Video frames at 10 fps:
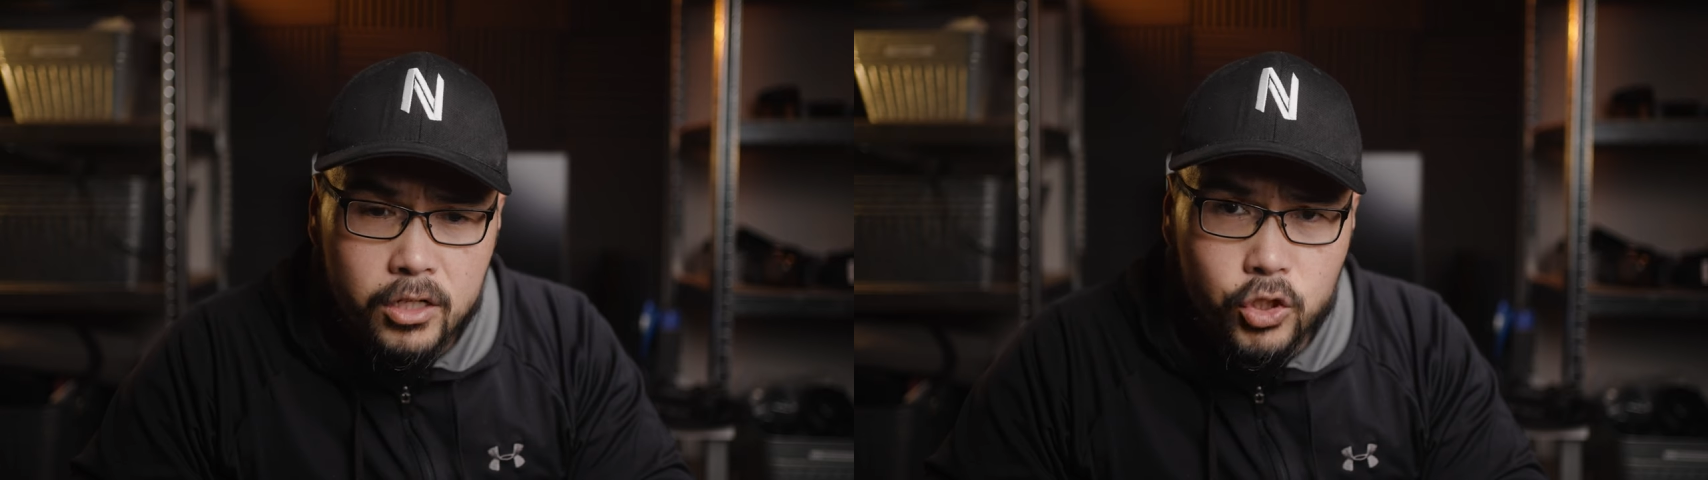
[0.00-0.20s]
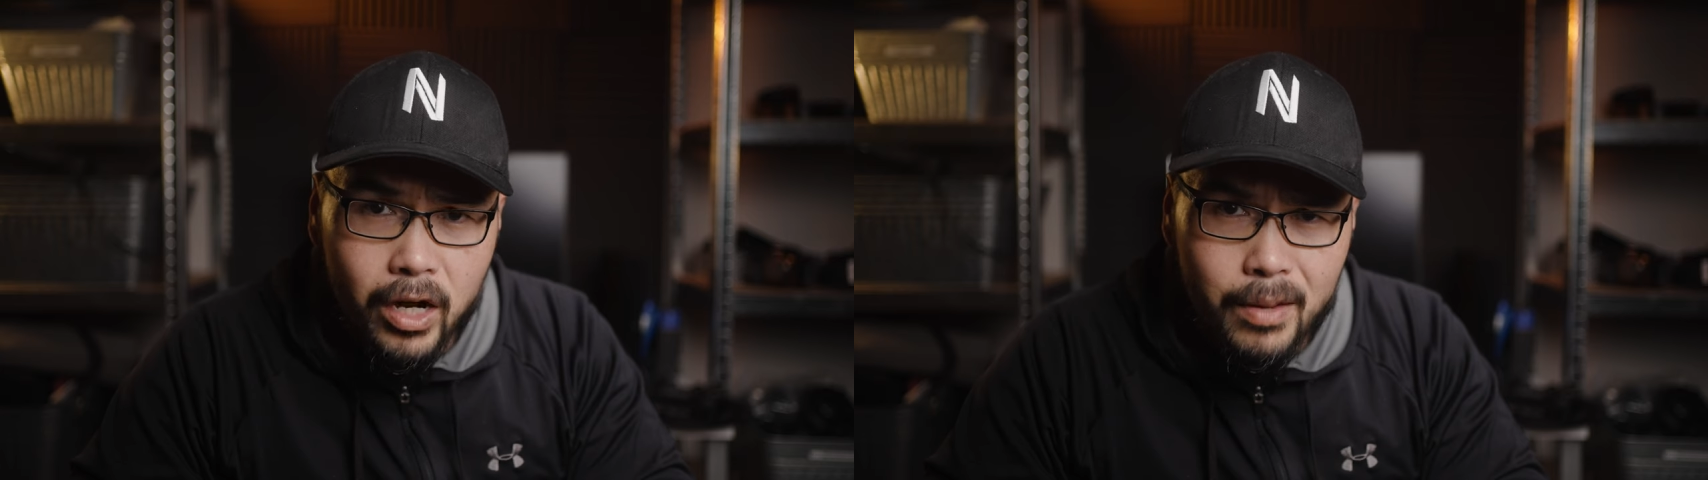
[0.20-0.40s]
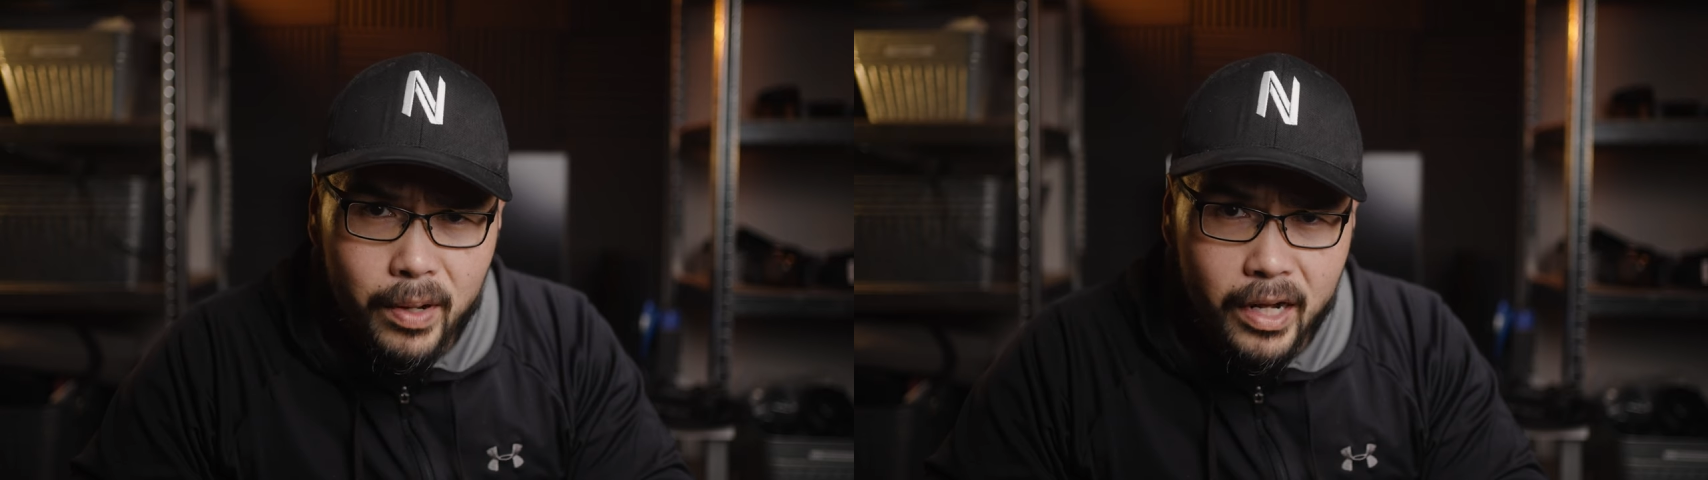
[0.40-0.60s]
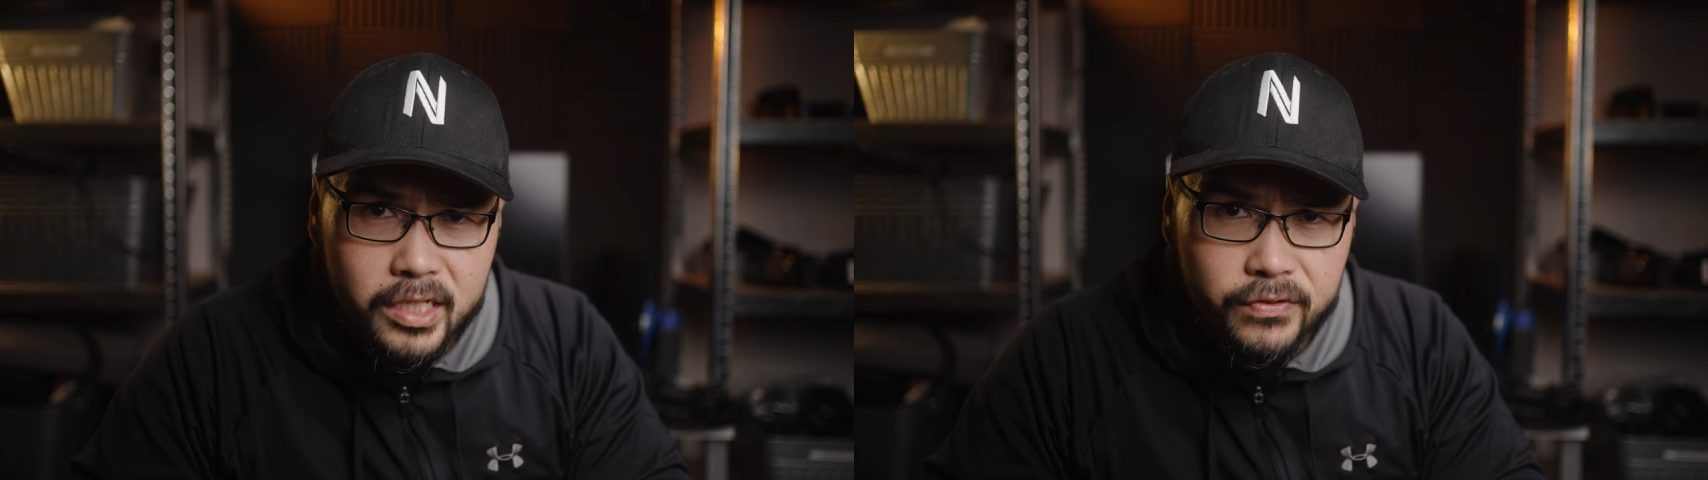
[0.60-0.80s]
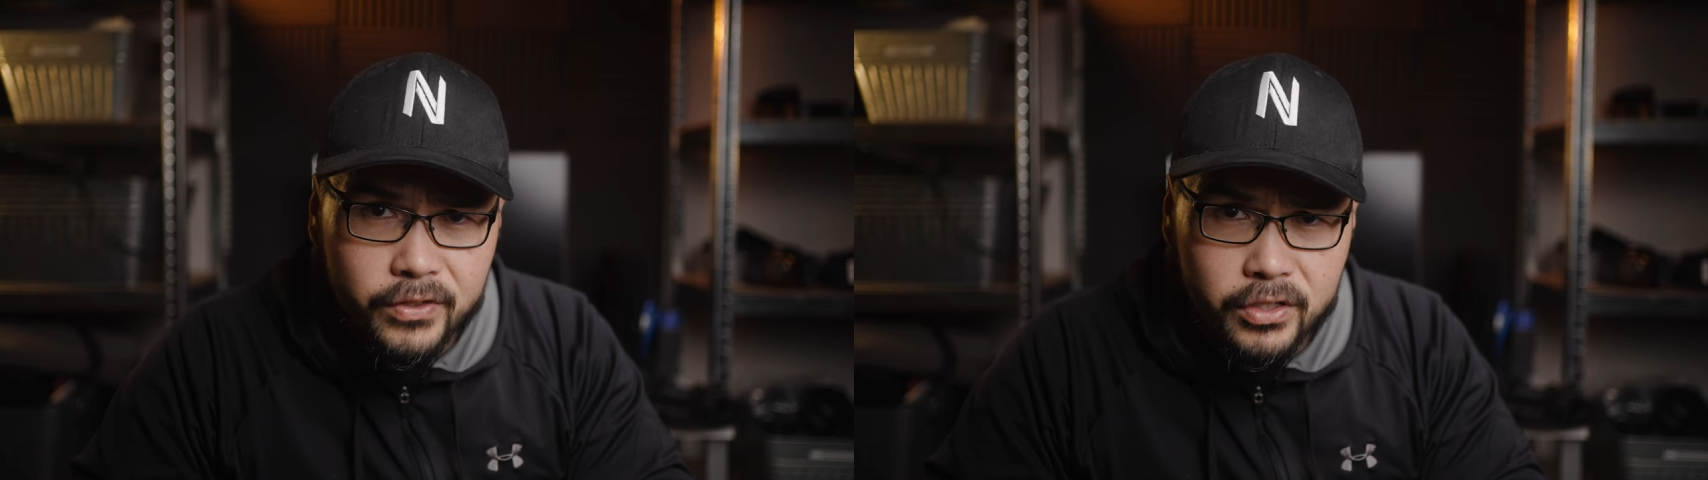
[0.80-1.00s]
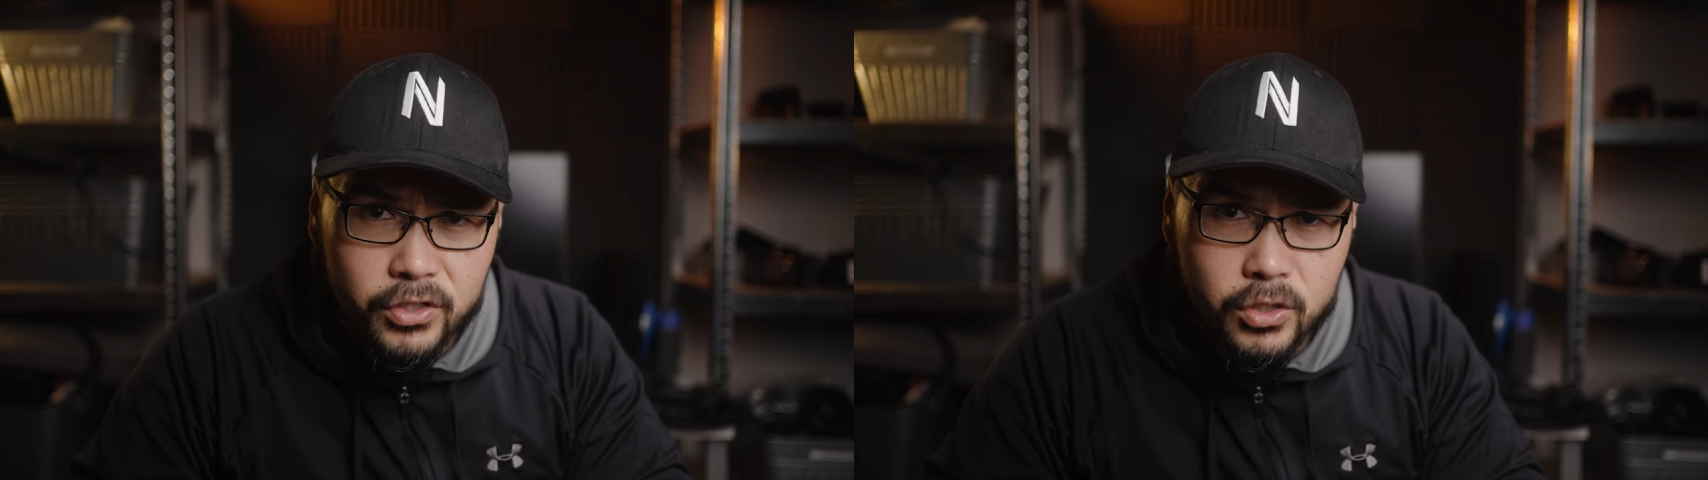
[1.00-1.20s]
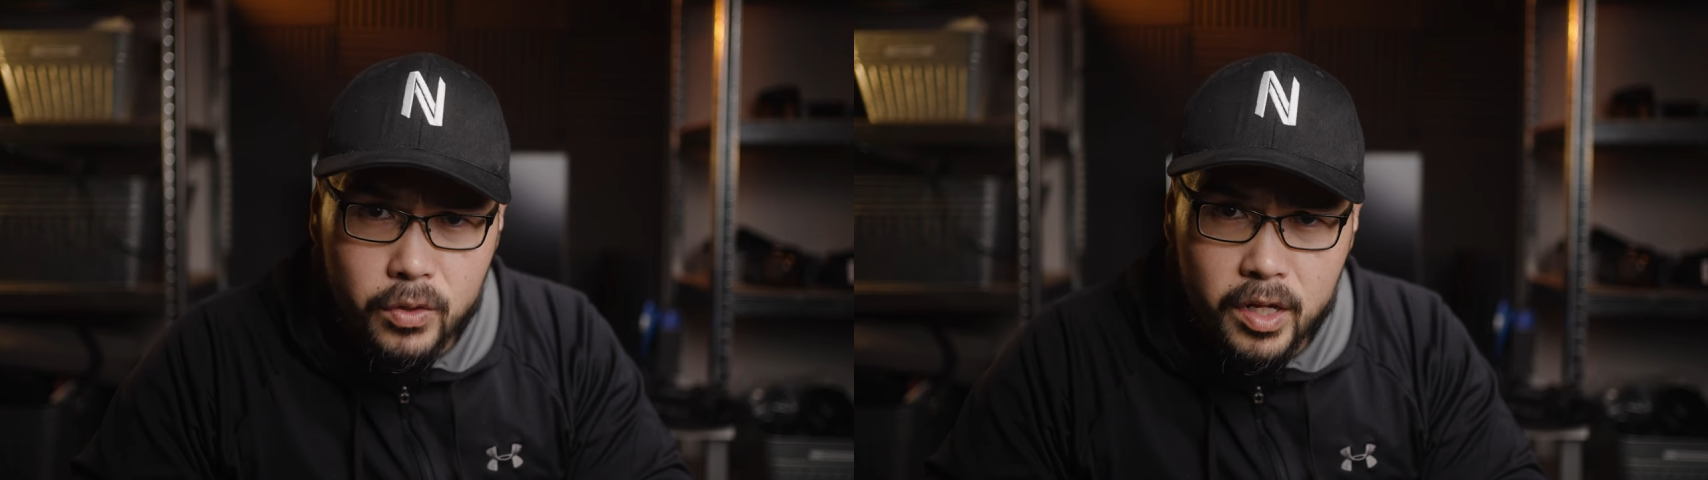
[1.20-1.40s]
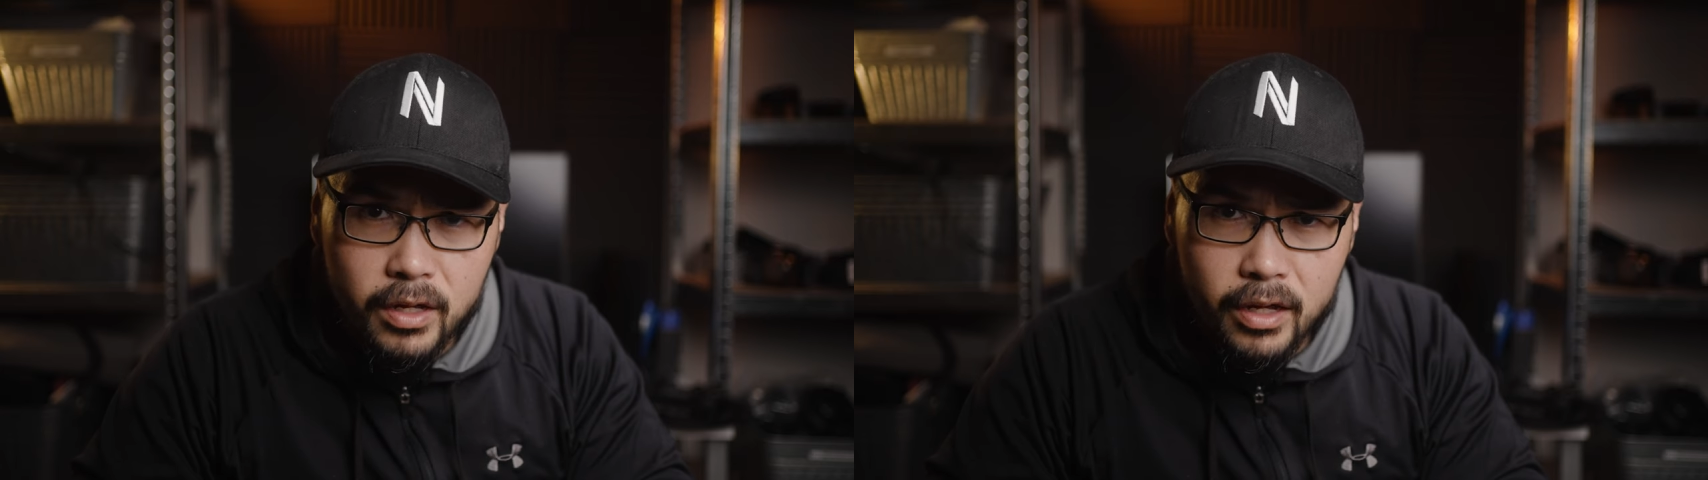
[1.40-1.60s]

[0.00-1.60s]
tripods for your Sony